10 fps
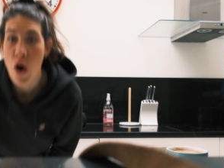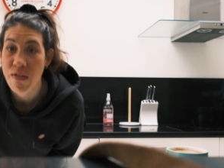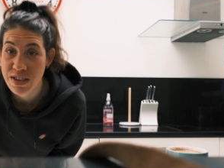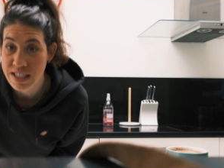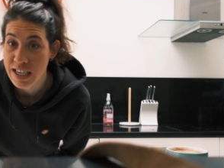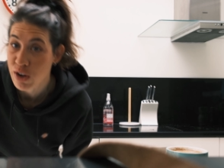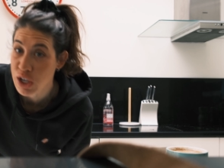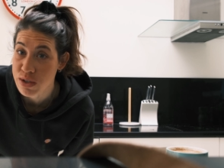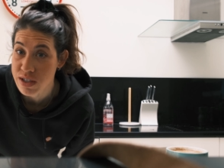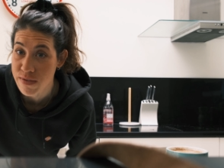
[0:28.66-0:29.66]
Obviously not
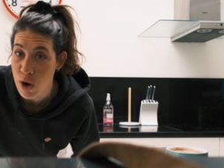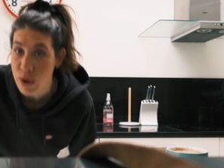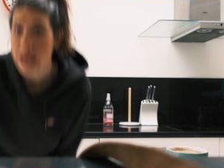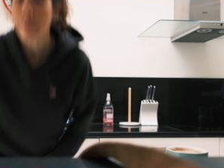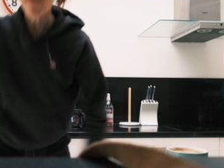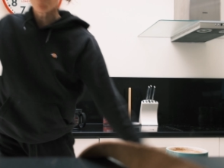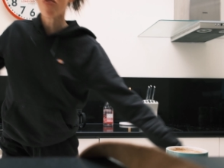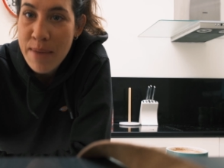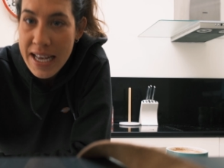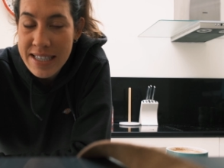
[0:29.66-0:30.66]
used to blogging.
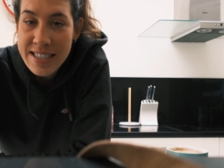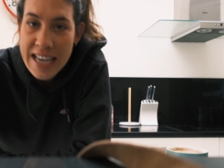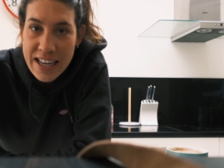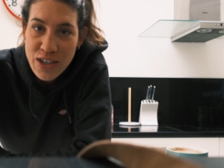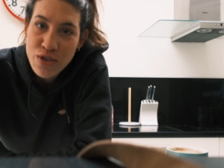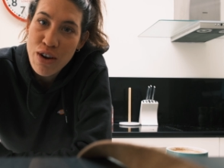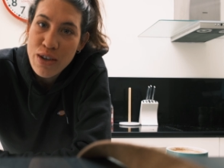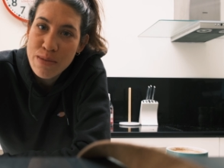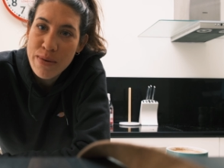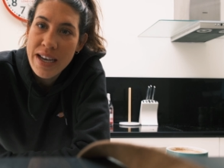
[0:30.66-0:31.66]
It is Danni
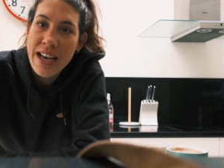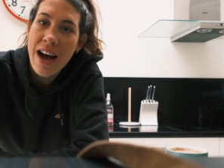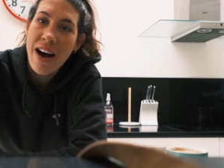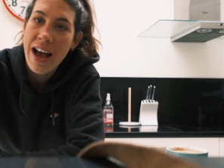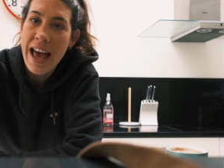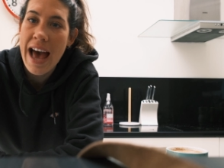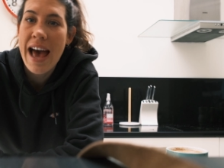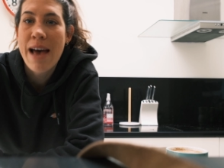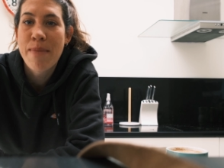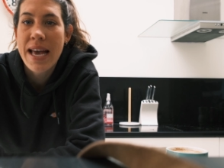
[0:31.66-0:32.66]
Shrosbree. I
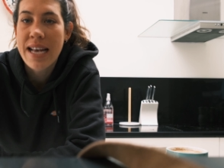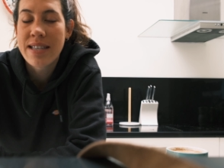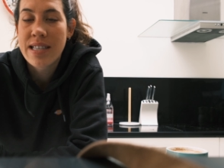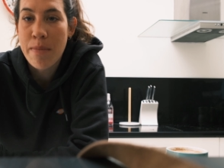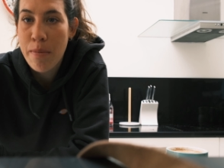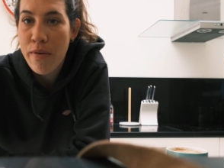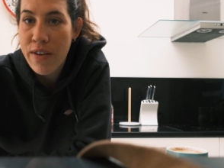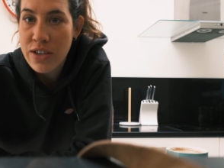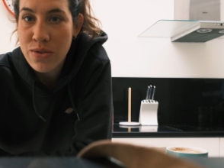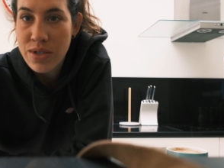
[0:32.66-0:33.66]
am a
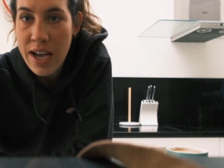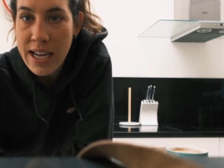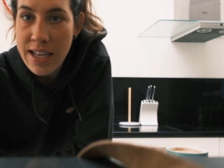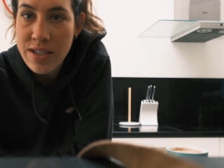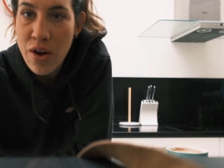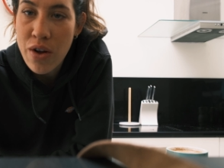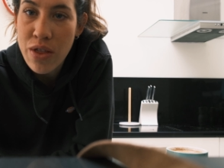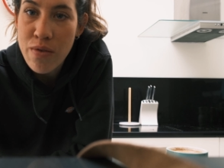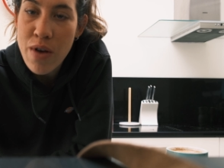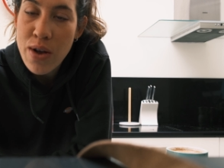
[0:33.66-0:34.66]
semi-professional cyclist on
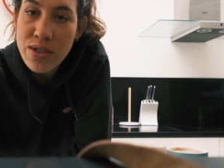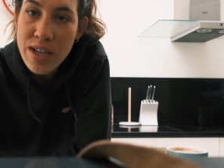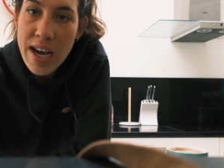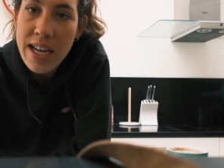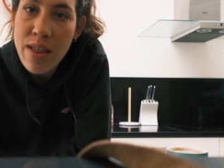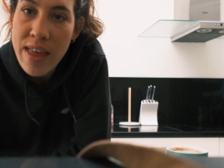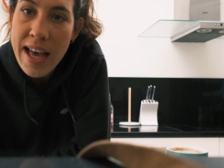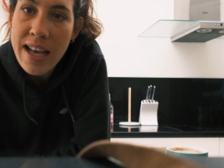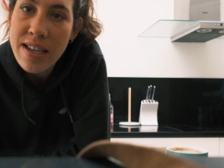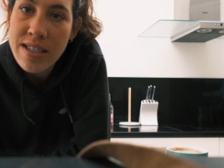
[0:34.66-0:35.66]
the road side of
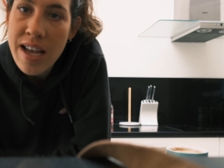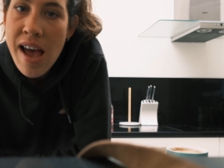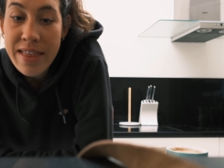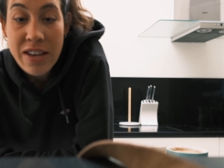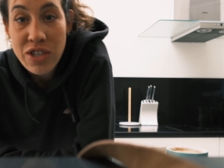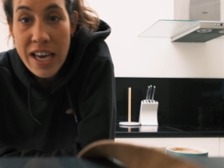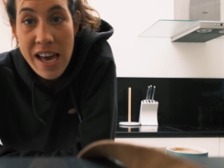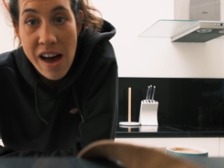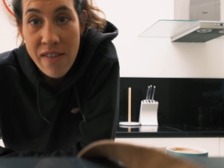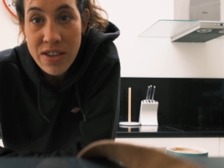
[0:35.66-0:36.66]
things. This year
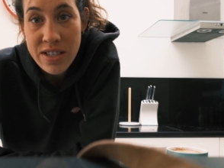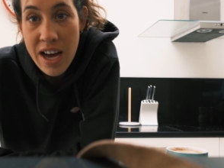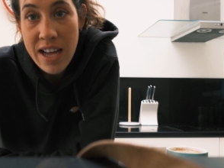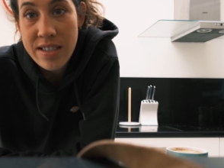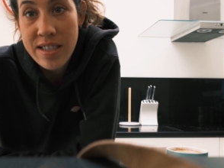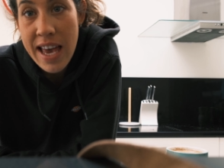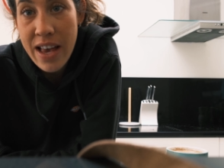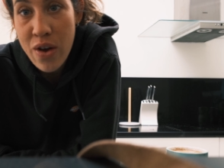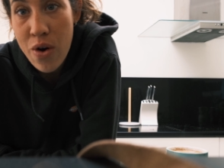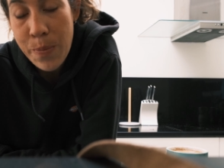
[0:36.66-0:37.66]
I've decided to
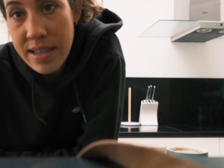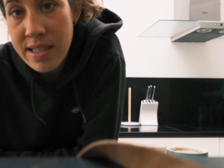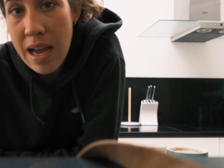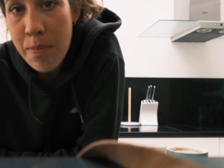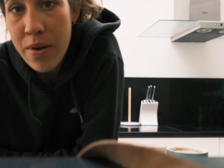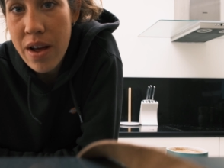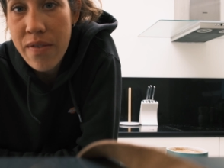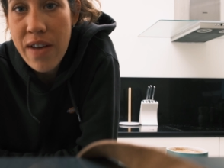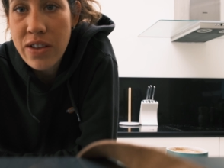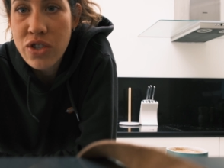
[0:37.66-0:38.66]
take on a separate
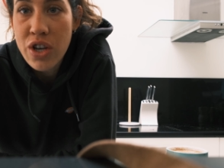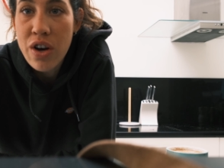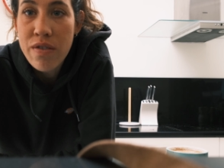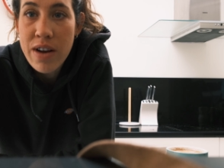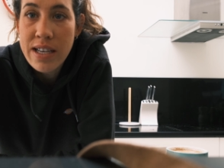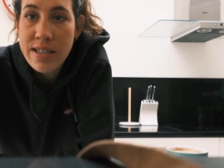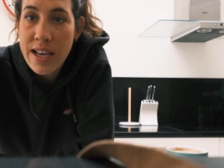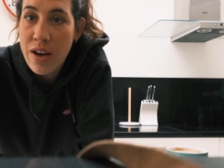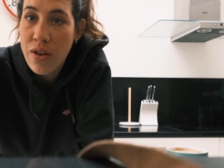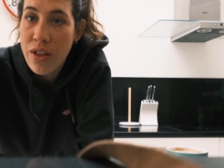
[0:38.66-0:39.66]
adventure of
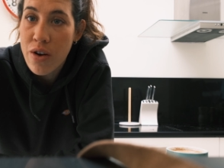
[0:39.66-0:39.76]
racing on the